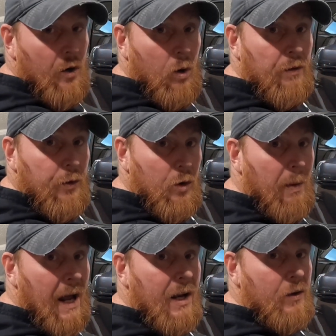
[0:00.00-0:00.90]
hardware through the
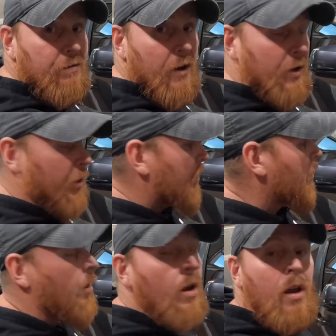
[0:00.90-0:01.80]
back of the fender.
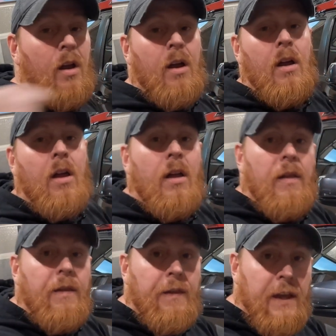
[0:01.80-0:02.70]

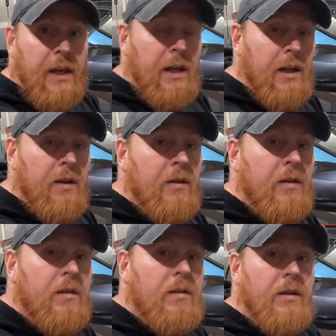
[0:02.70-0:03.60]
The
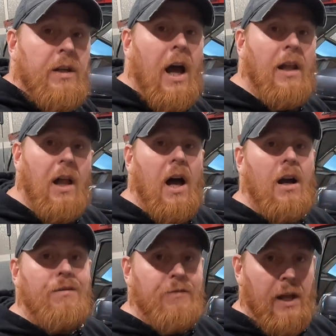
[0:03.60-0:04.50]

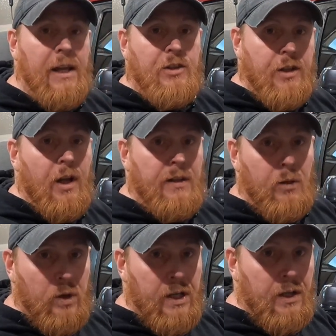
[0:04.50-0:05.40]
Nylock flange nut that we